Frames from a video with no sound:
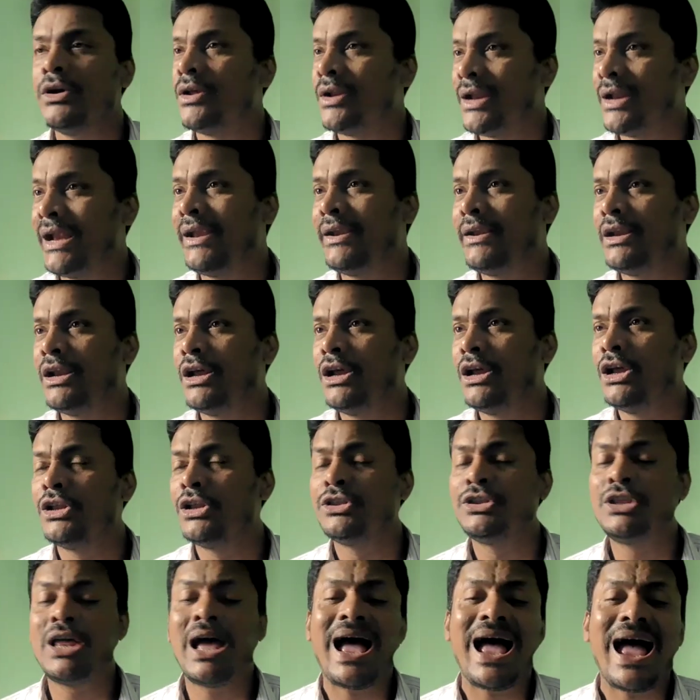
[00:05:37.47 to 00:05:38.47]
Right?
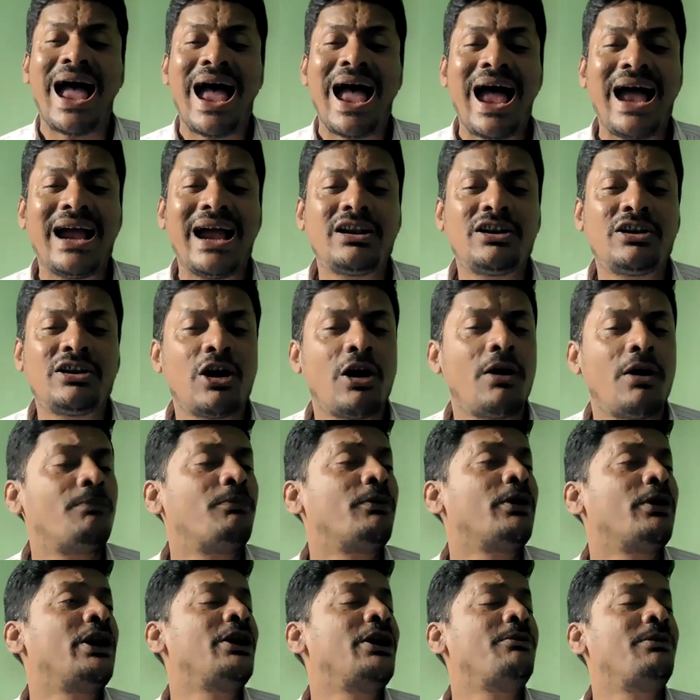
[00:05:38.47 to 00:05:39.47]
The act
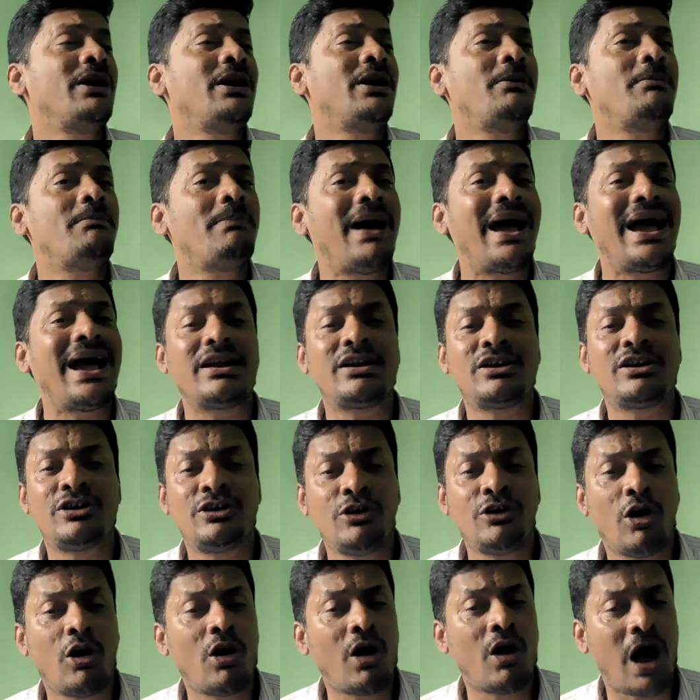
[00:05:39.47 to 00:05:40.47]
of giving back
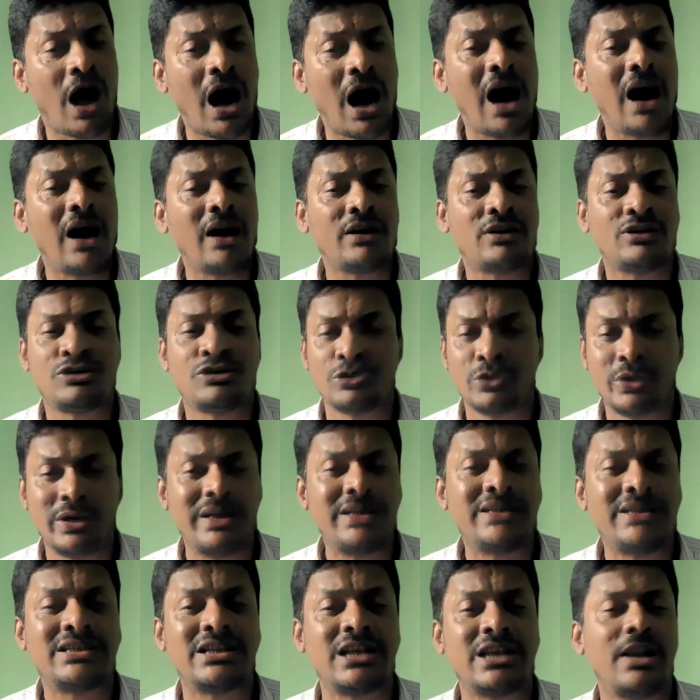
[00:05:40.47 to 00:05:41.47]
your heart to
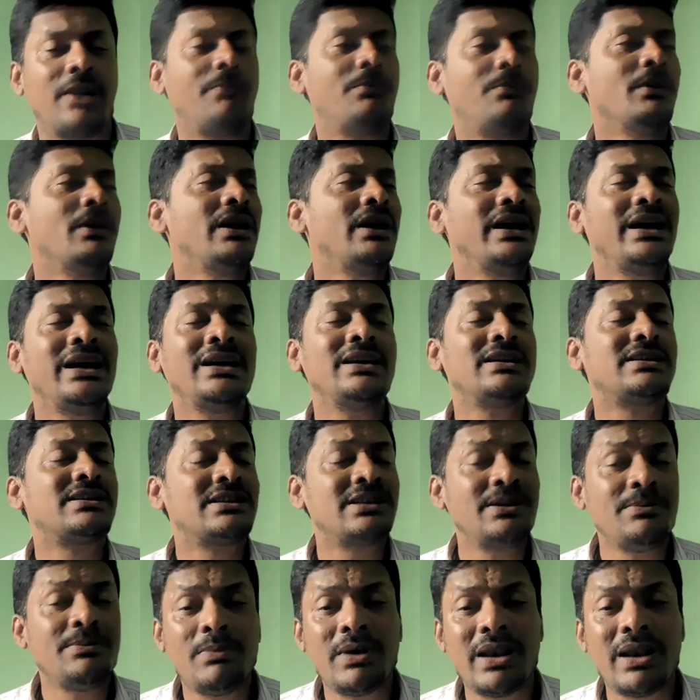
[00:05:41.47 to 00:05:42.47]
itself is
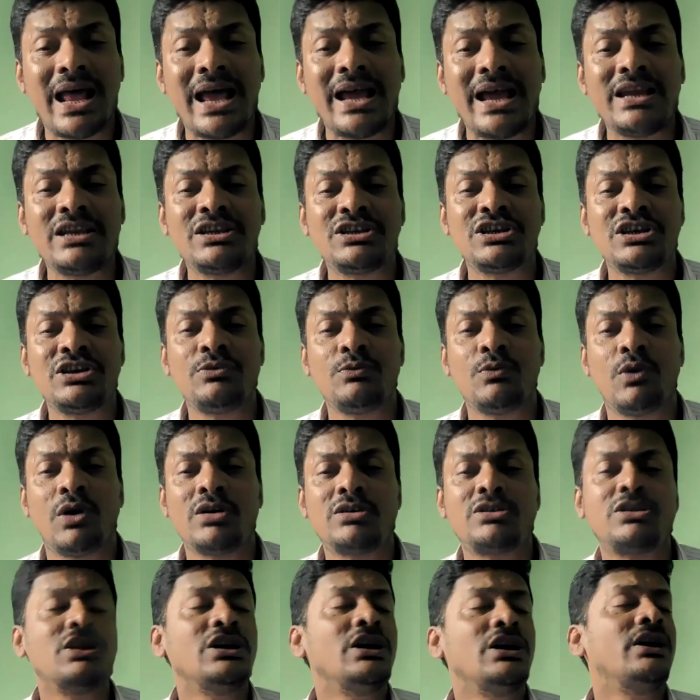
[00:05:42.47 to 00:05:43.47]
symbolizing
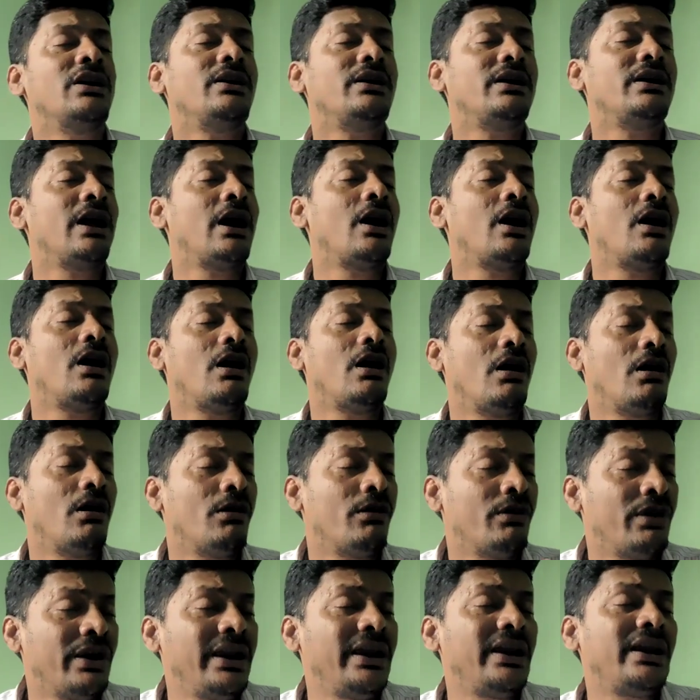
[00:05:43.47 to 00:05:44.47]
what? Now,
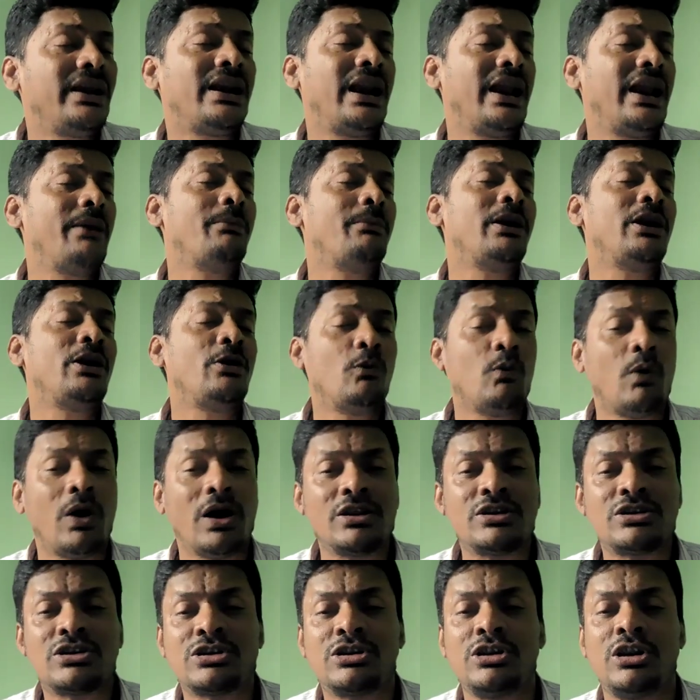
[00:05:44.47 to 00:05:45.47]
reclaiming
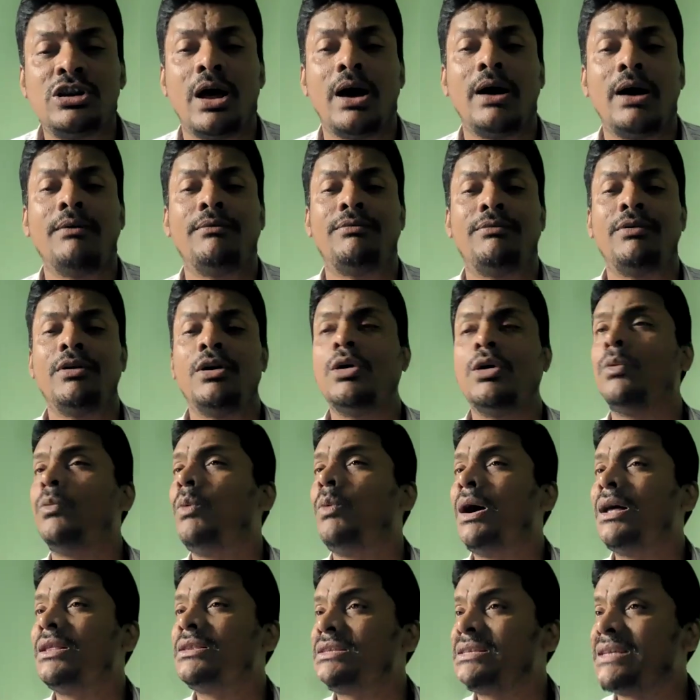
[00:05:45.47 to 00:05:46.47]
one's love,
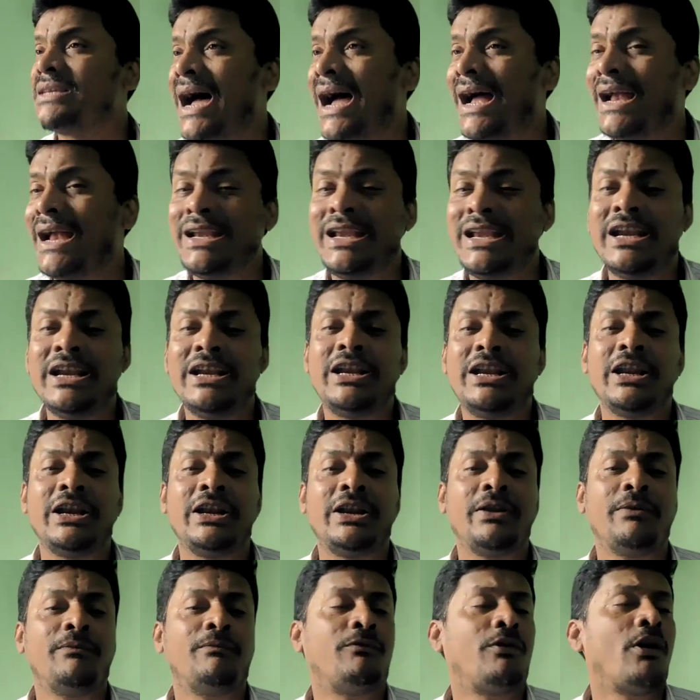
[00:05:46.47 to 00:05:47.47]
one's
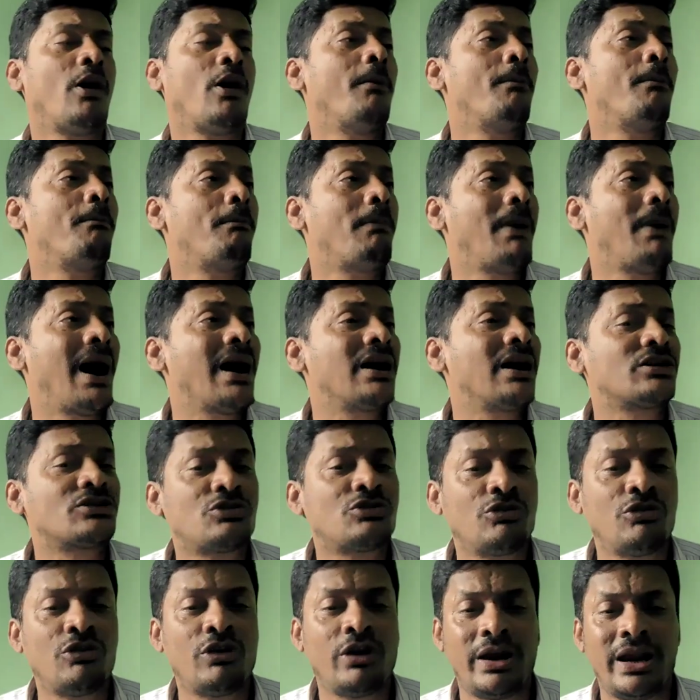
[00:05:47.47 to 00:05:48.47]
identity from past
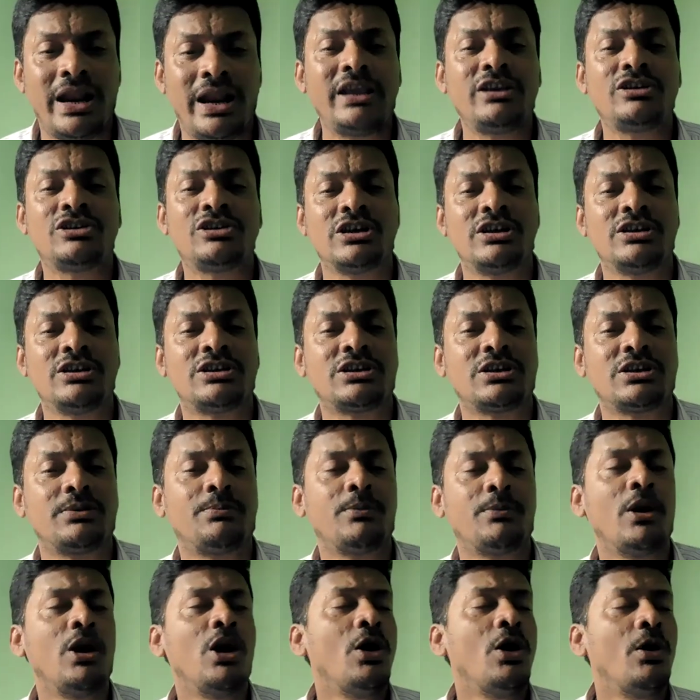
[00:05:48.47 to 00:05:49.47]
relationship,
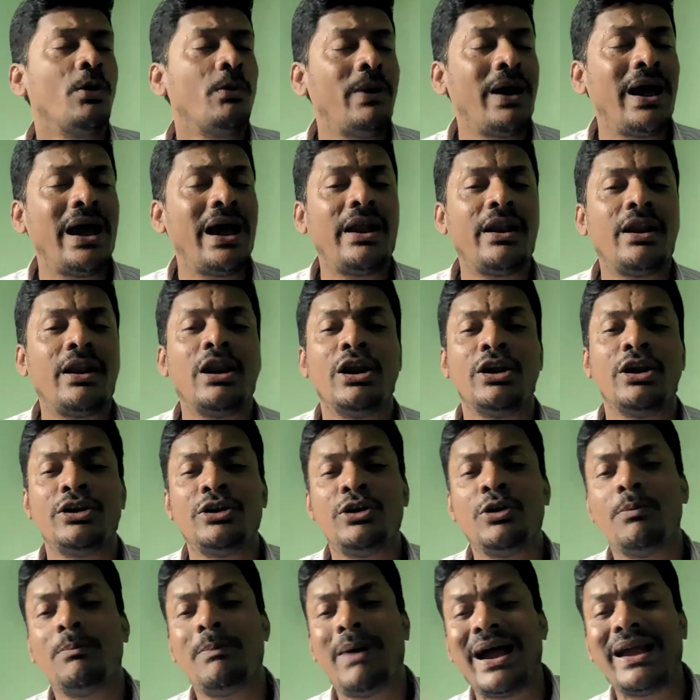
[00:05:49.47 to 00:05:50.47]
where
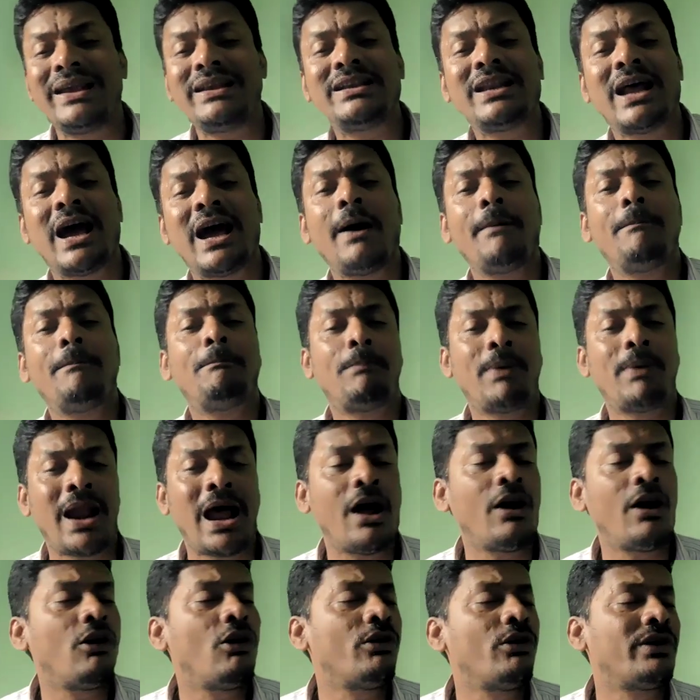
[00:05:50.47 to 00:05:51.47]
you might have
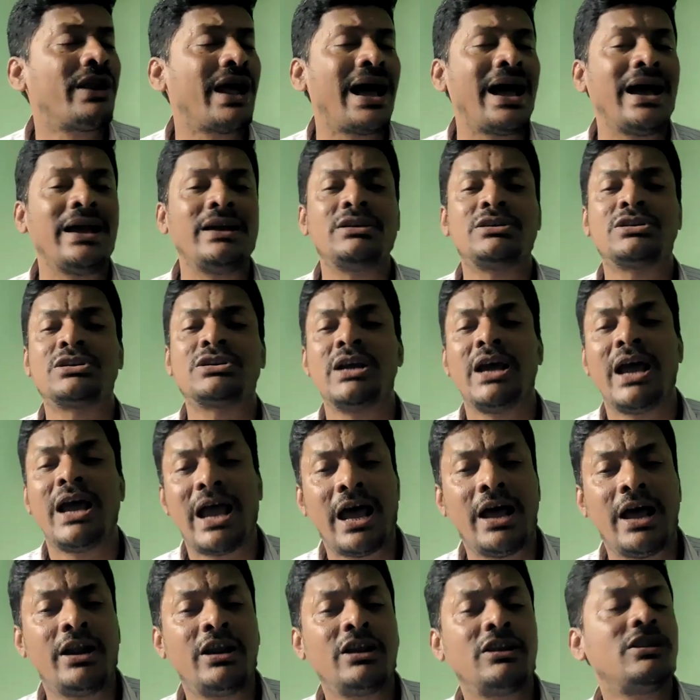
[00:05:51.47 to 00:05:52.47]
prioritized
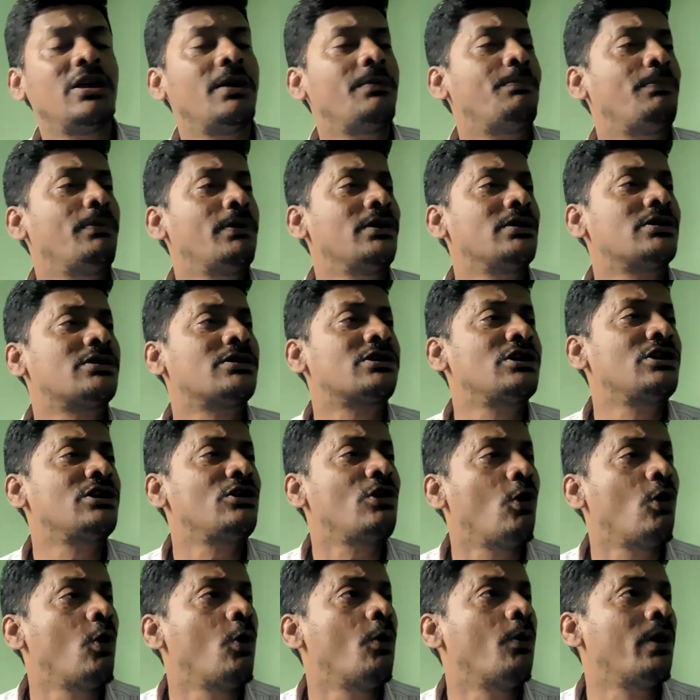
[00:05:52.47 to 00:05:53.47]
another person
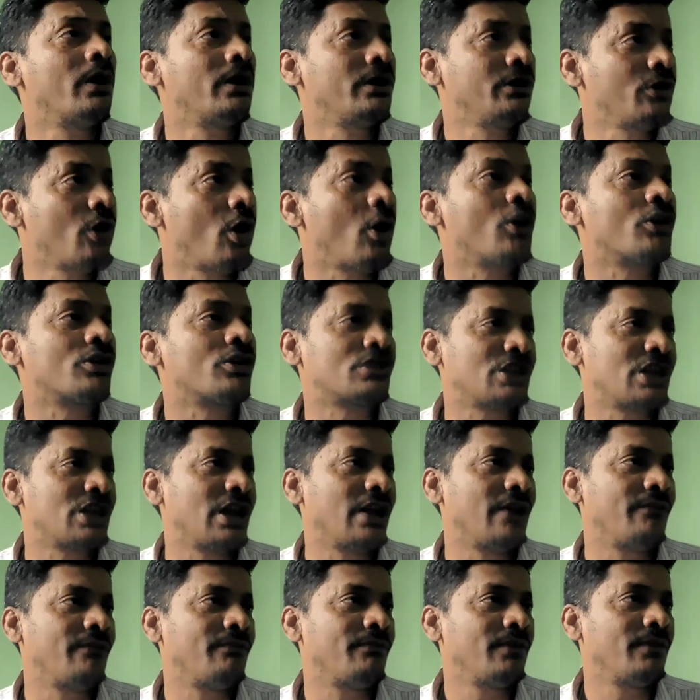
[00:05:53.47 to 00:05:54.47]
over
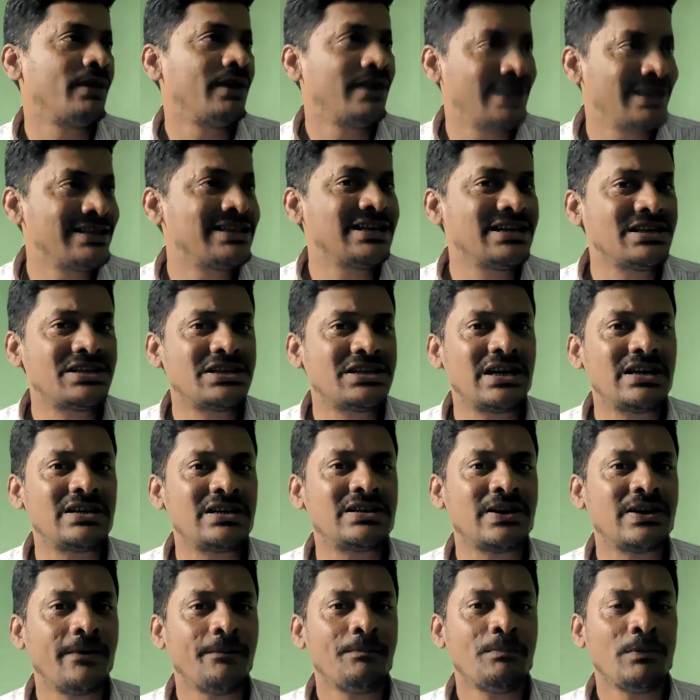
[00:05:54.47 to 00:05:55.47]
yourself, isn't it?